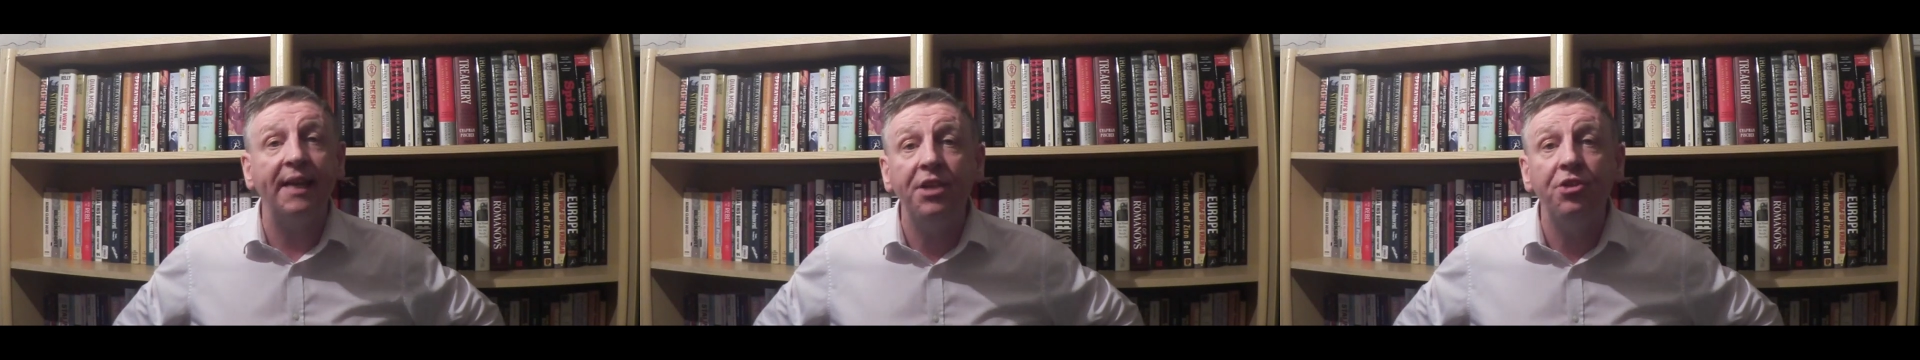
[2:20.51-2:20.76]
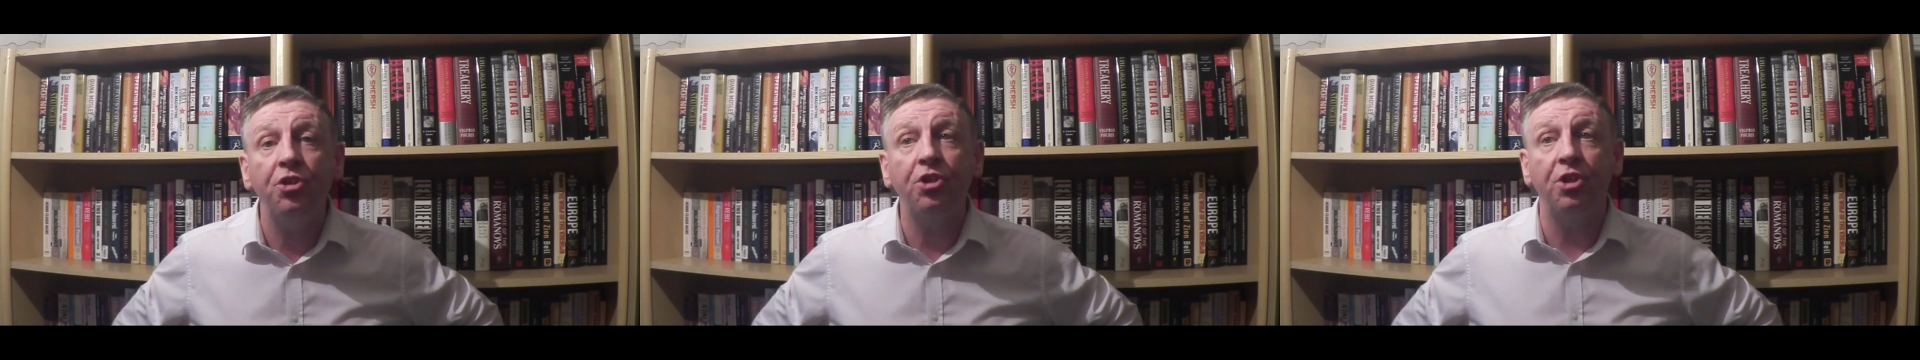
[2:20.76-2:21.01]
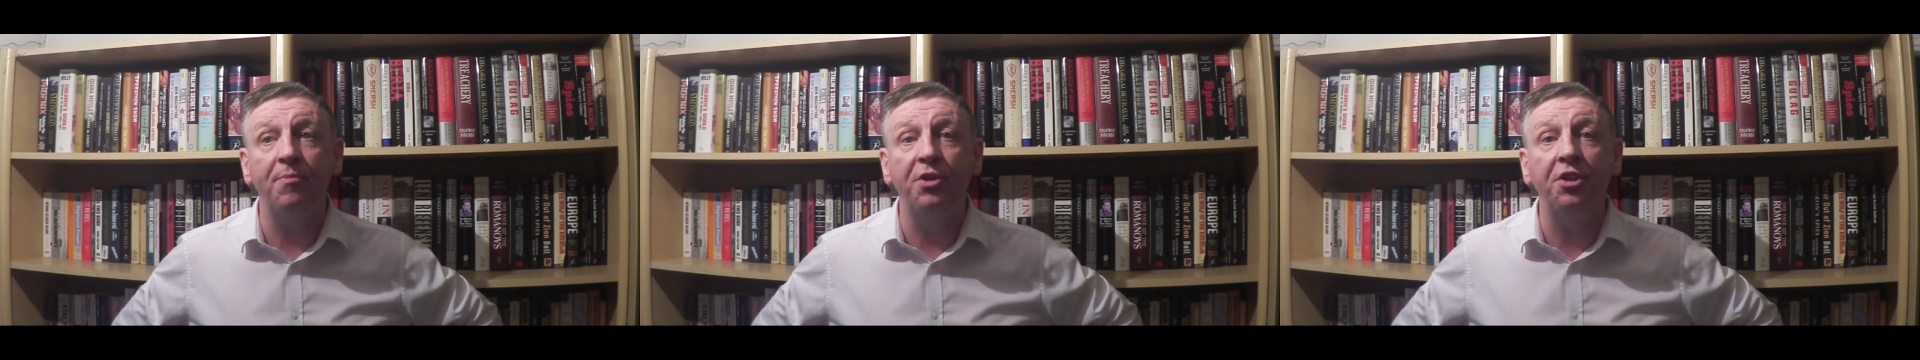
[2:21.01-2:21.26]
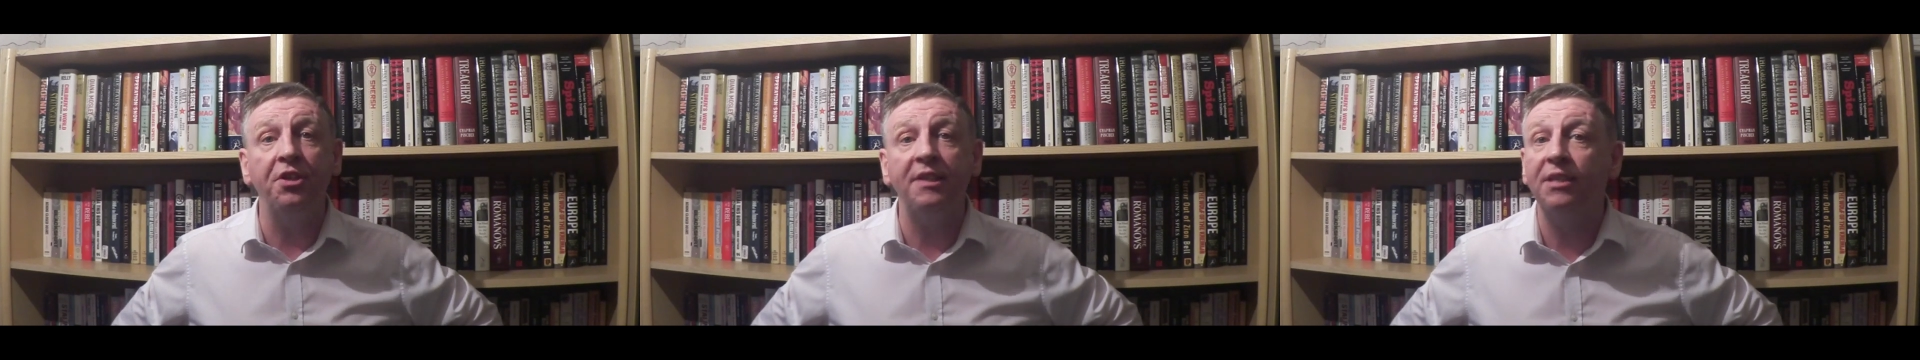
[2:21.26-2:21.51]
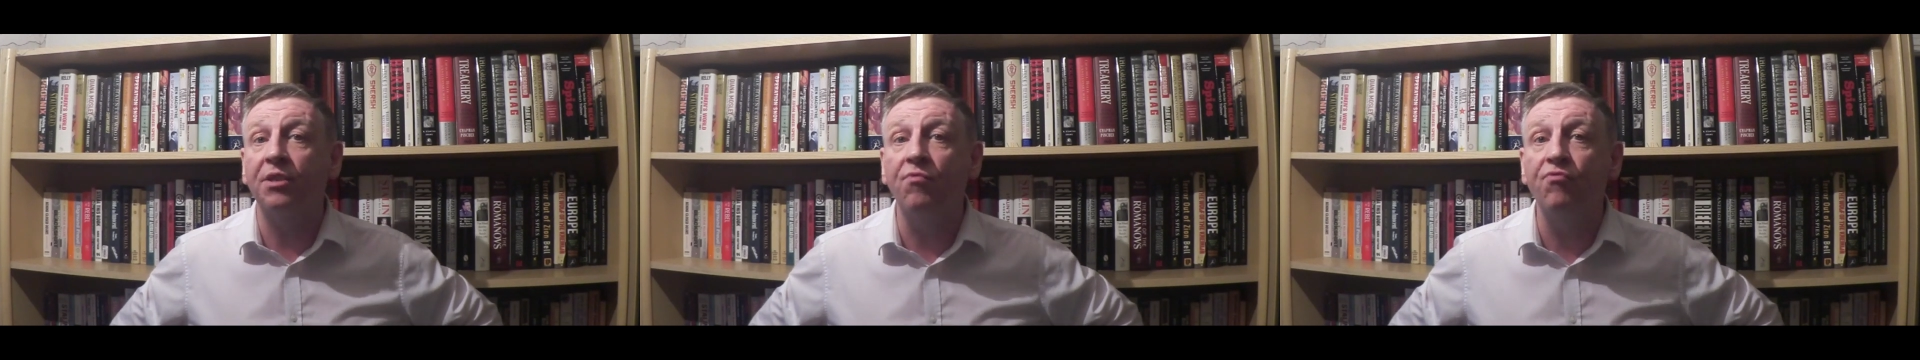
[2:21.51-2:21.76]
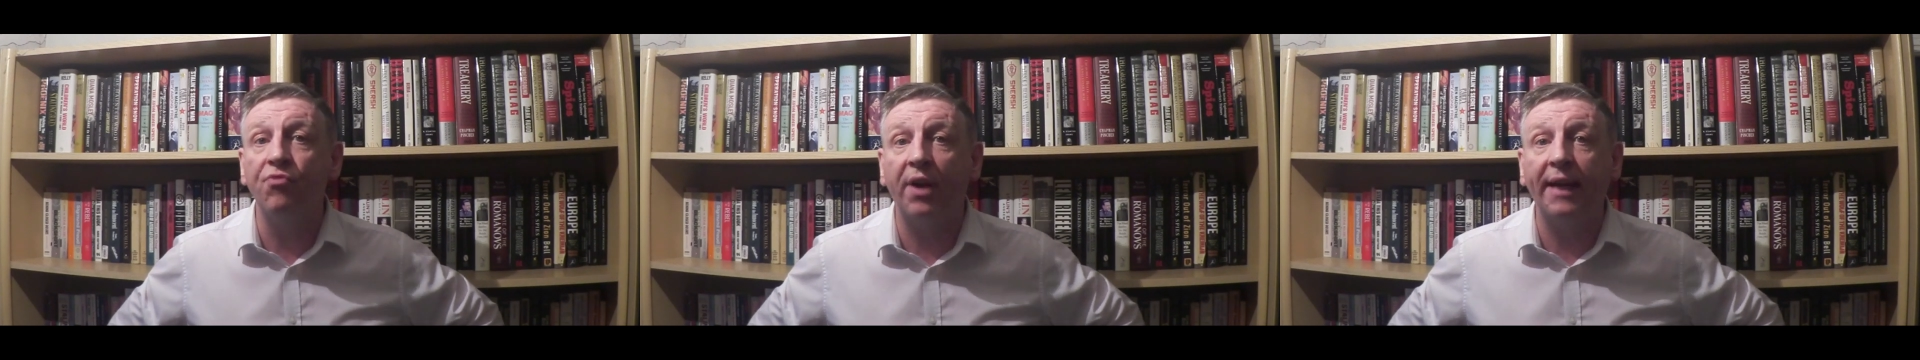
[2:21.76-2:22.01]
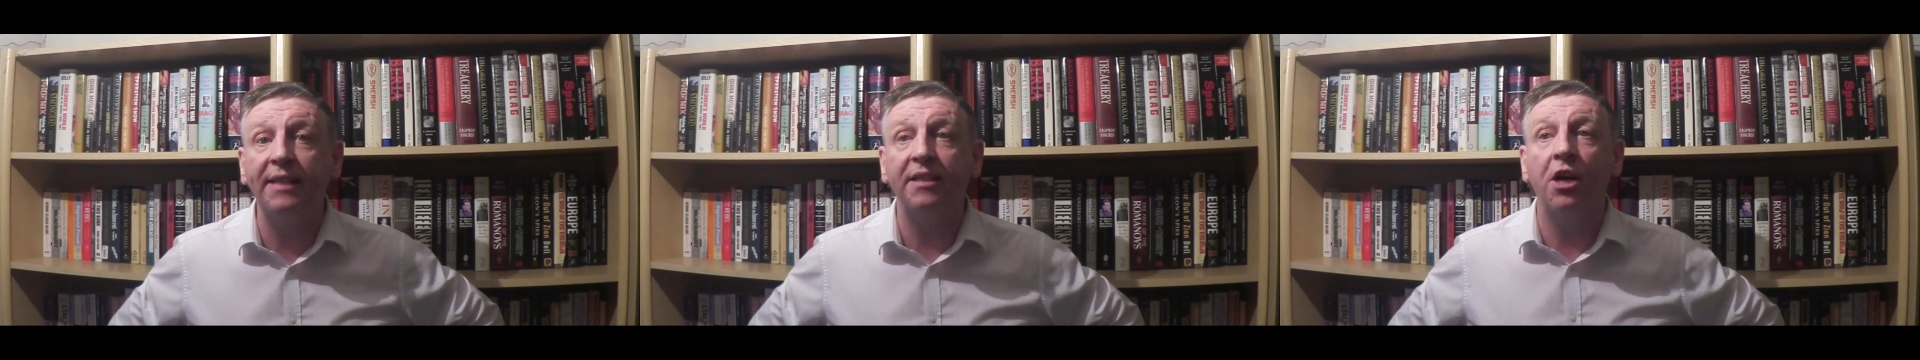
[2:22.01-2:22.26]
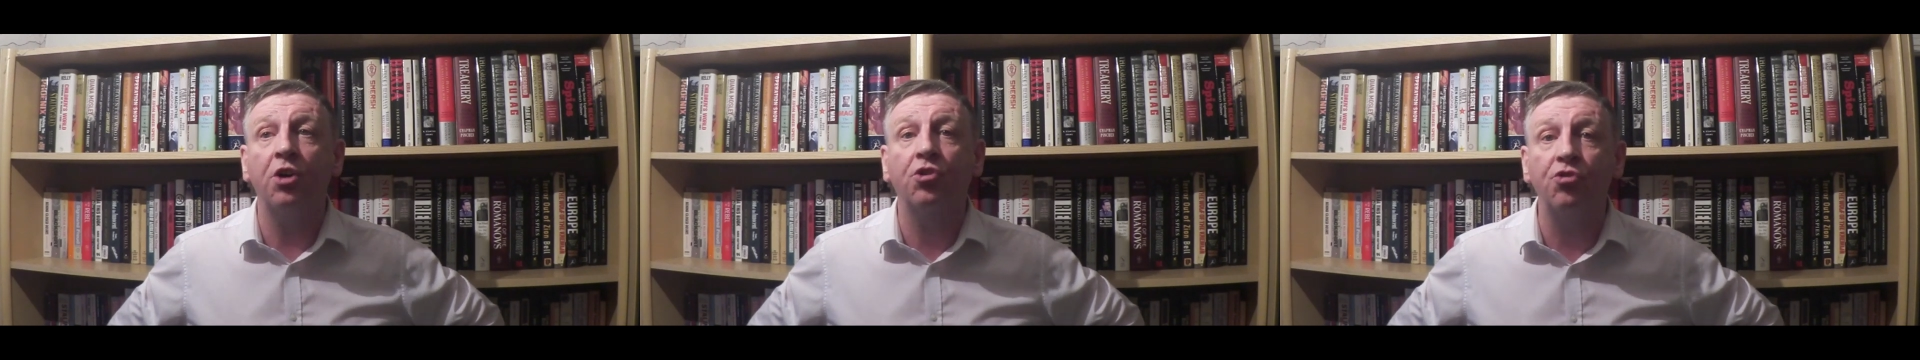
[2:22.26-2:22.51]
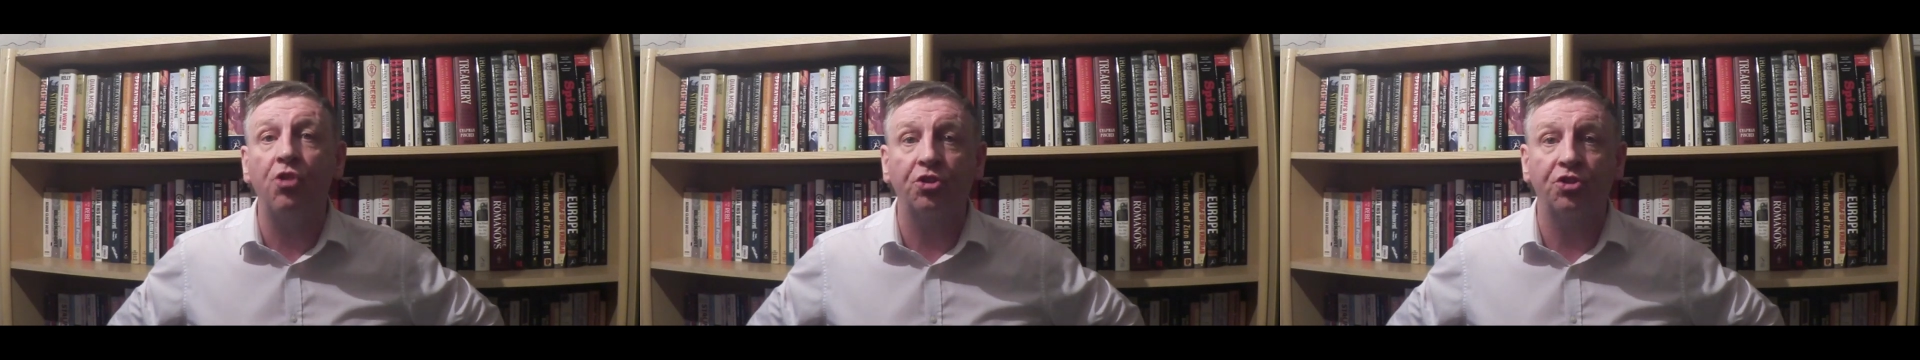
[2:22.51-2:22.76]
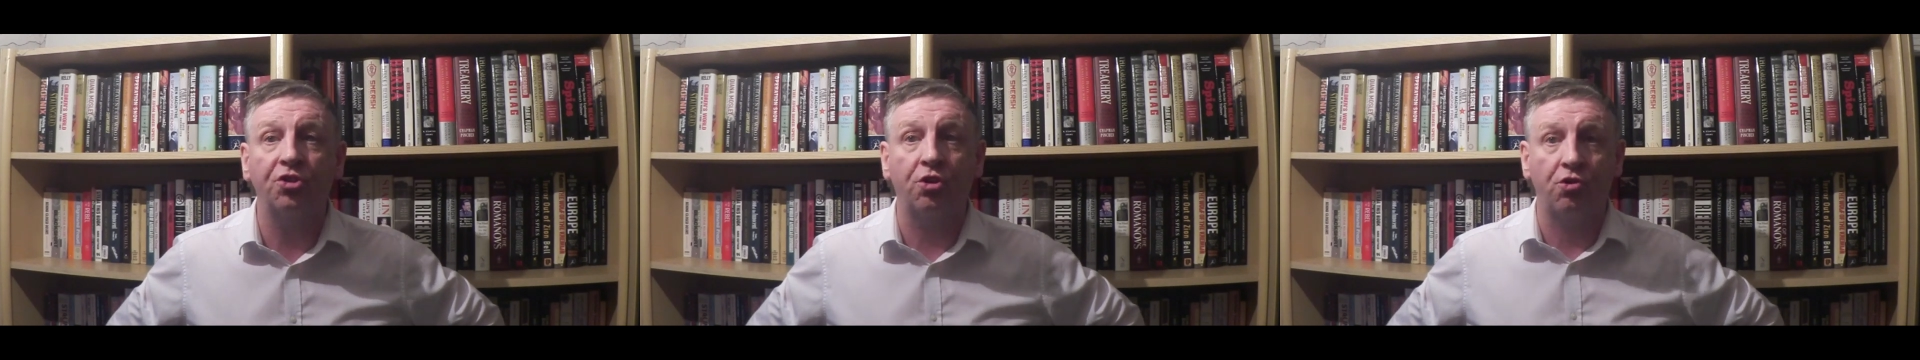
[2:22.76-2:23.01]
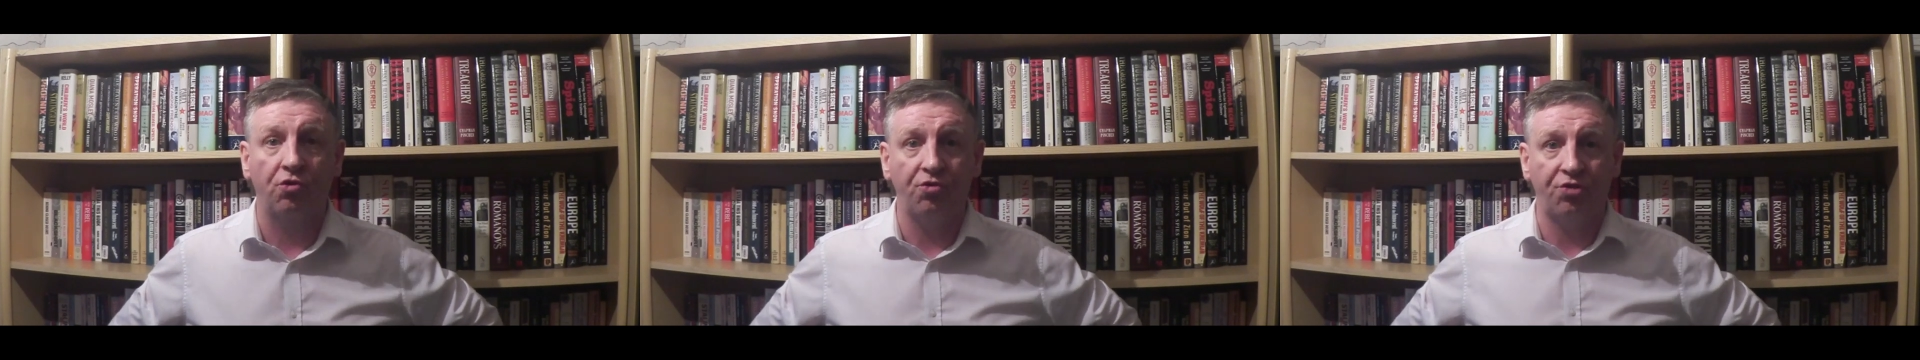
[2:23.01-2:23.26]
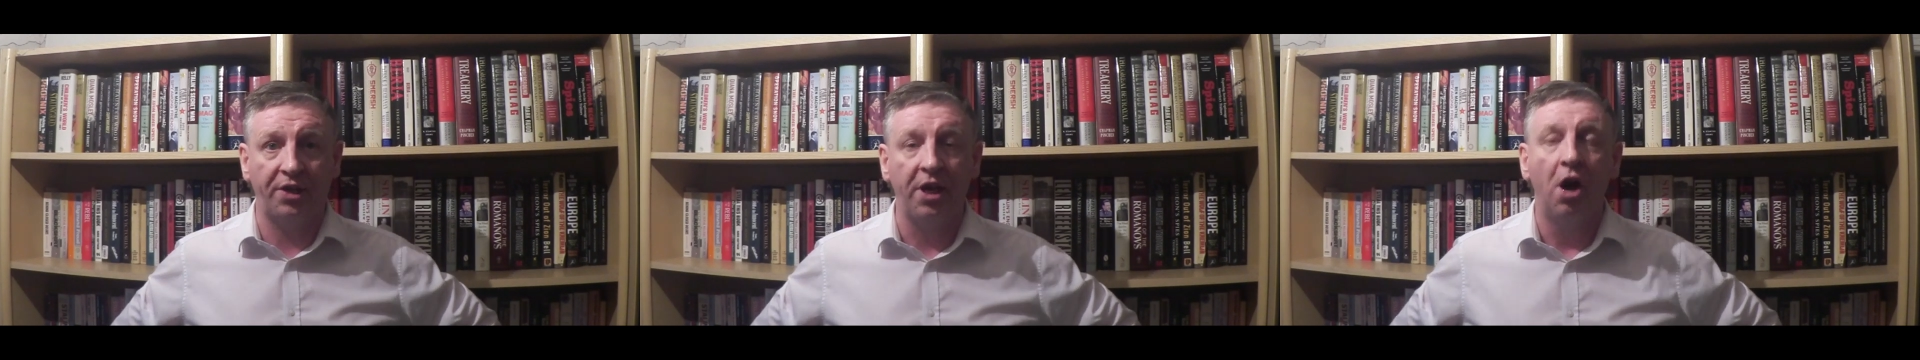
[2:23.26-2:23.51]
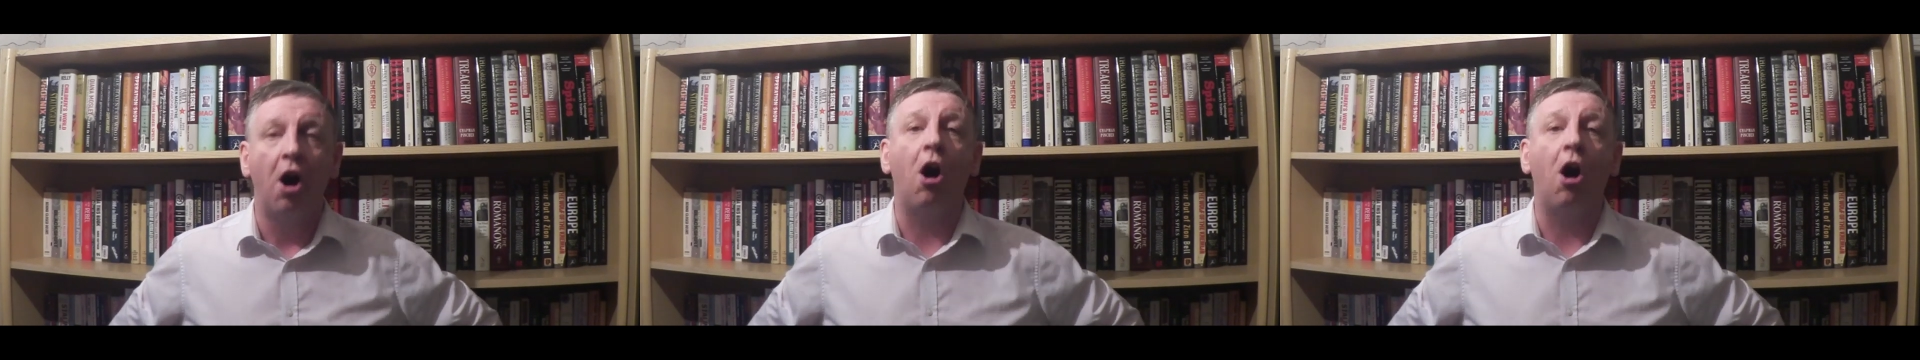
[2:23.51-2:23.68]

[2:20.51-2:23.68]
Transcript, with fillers: Asian communities, and right across the country.